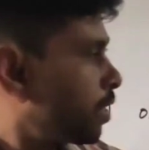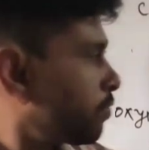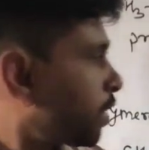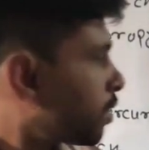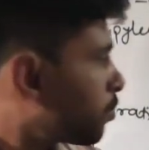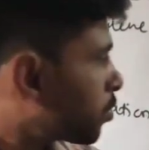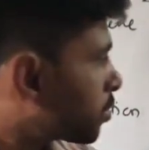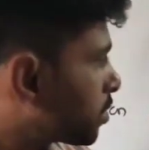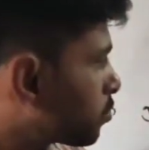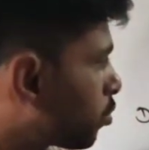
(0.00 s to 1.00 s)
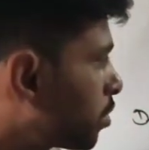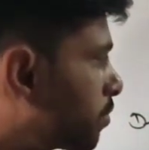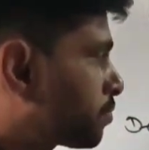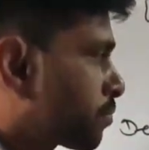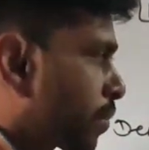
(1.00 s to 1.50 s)
and final product is what?
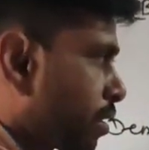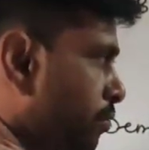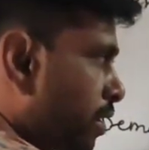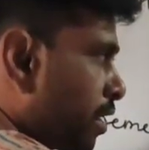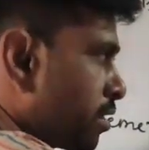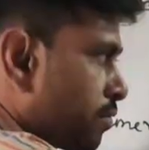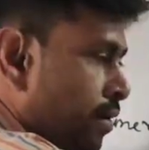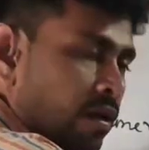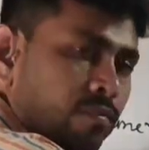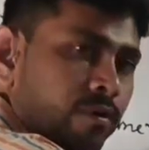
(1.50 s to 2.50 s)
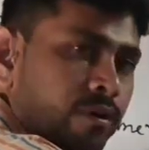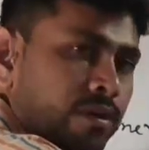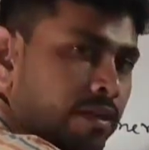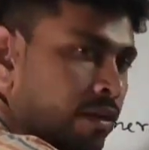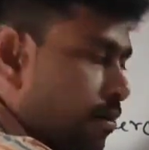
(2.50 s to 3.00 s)
We get the final
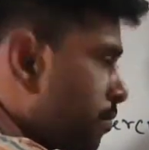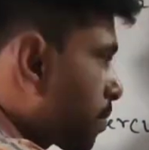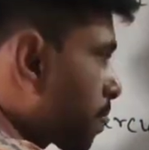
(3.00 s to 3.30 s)
product here.